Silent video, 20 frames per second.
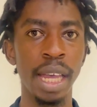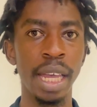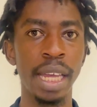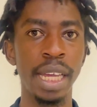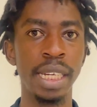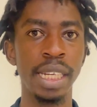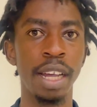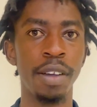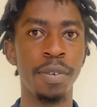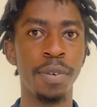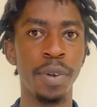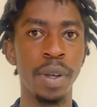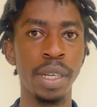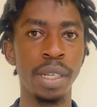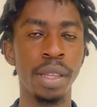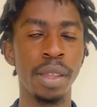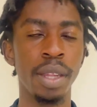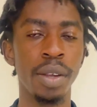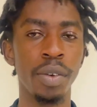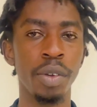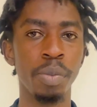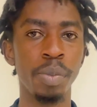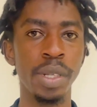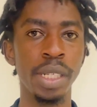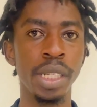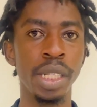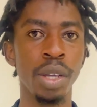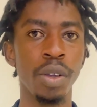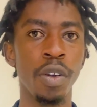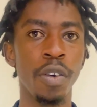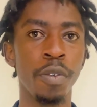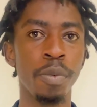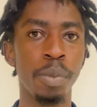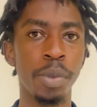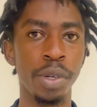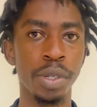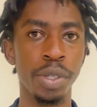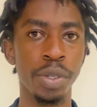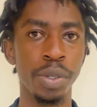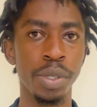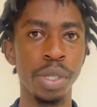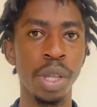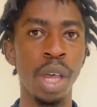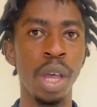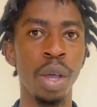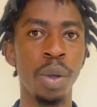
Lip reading: and avoid the repeating of modules,